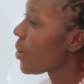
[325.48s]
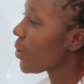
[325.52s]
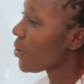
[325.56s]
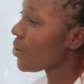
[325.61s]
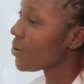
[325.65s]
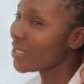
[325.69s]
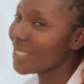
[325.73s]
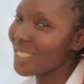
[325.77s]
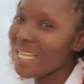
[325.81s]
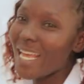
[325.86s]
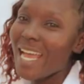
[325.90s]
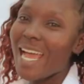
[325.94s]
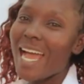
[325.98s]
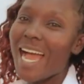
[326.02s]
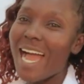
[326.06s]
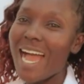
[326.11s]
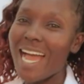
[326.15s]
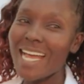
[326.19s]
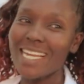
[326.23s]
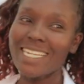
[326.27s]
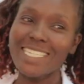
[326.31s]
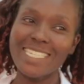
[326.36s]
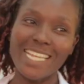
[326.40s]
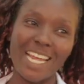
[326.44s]
books,
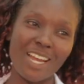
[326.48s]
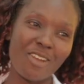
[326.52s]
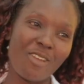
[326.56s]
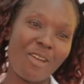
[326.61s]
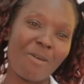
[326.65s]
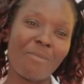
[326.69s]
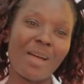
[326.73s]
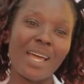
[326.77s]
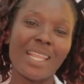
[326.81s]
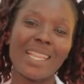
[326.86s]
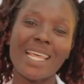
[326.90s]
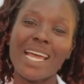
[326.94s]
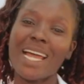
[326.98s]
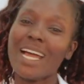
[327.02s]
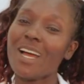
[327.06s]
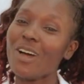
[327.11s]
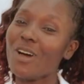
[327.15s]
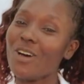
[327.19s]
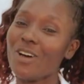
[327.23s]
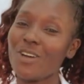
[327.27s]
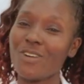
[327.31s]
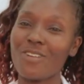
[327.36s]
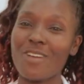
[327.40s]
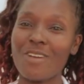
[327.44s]
and tell your mother
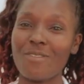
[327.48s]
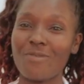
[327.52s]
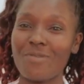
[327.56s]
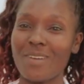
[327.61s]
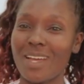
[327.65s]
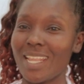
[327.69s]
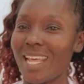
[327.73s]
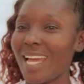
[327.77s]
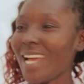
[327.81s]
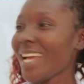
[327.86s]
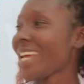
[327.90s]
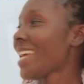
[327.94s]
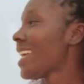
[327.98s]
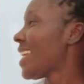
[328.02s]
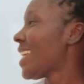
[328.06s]
or your father